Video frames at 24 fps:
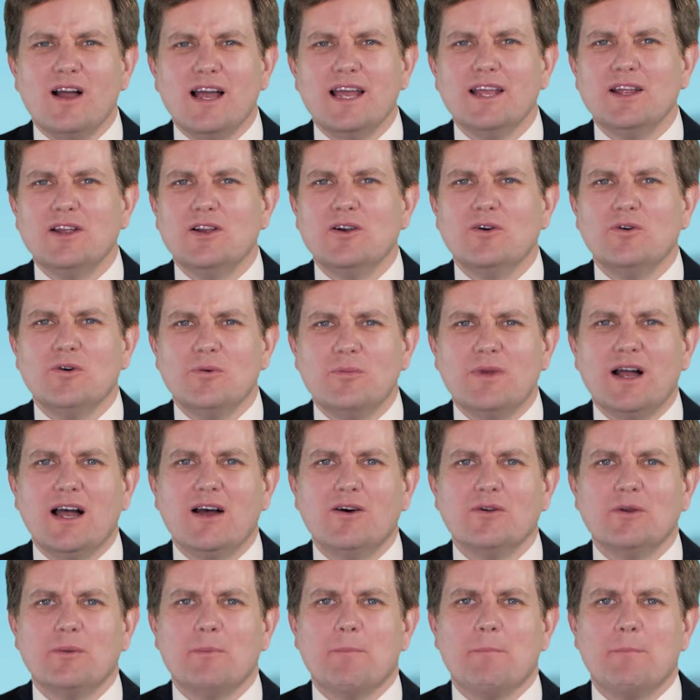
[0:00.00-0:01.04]
I go
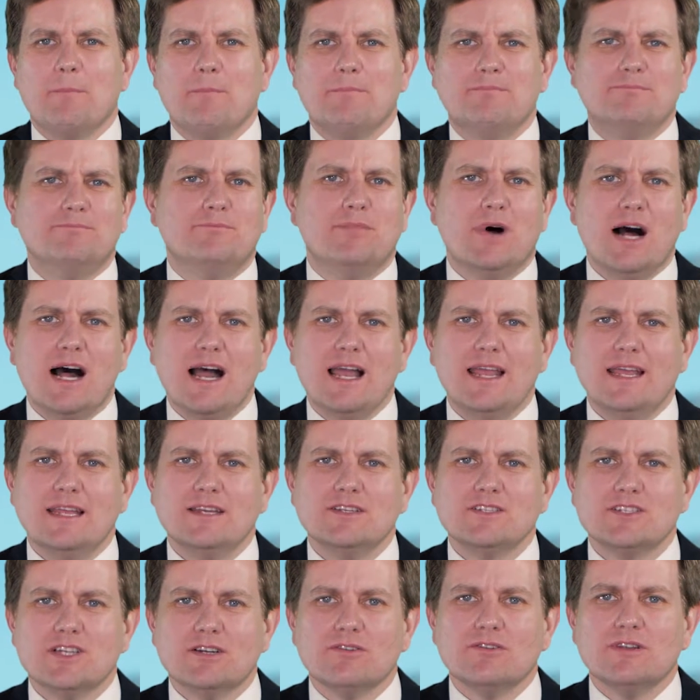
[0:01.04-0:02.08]
about
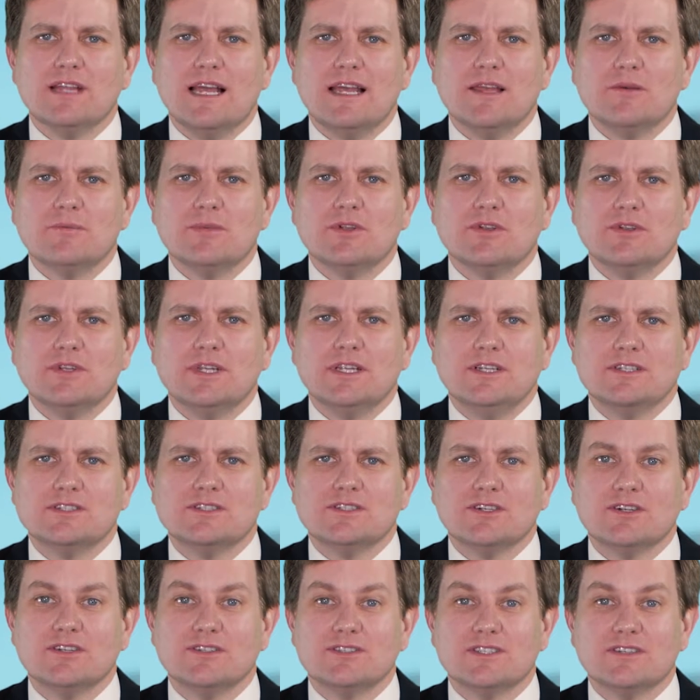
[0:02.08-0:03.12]
buying general liability
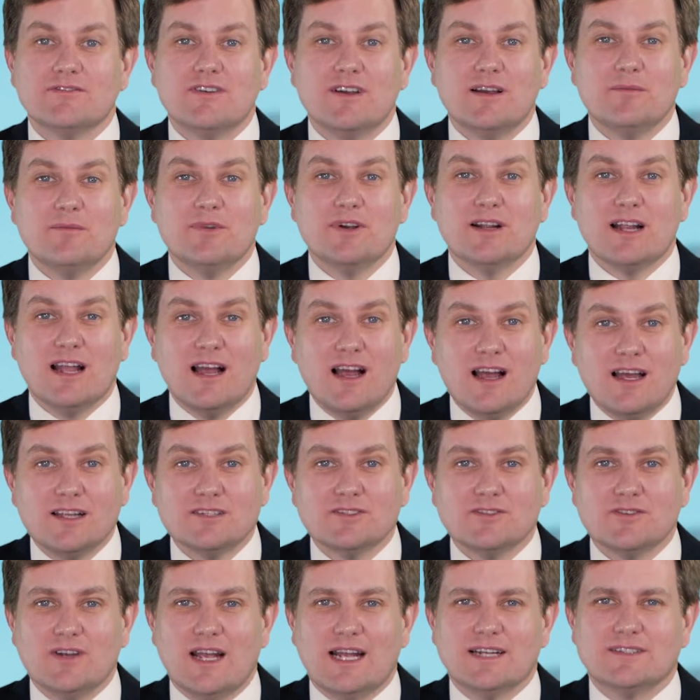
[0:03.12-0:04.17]
insurance if I'm a
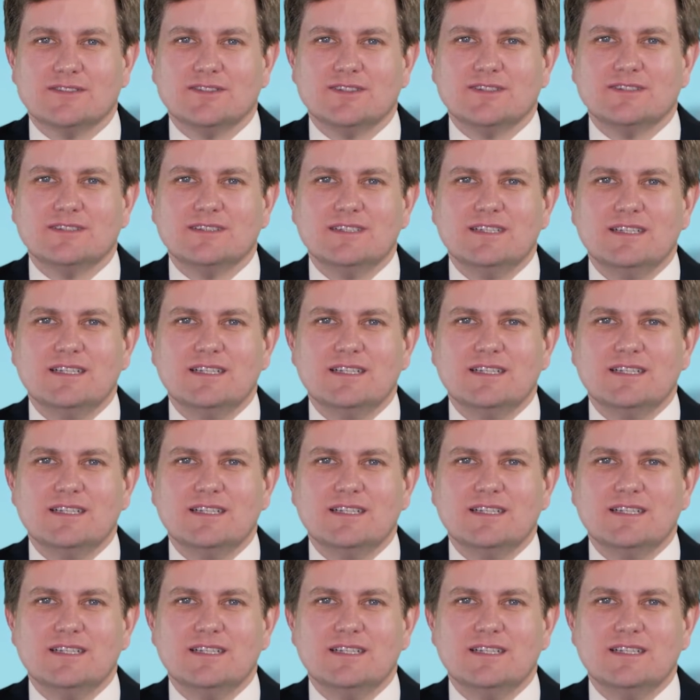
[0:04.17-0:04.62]
contractor?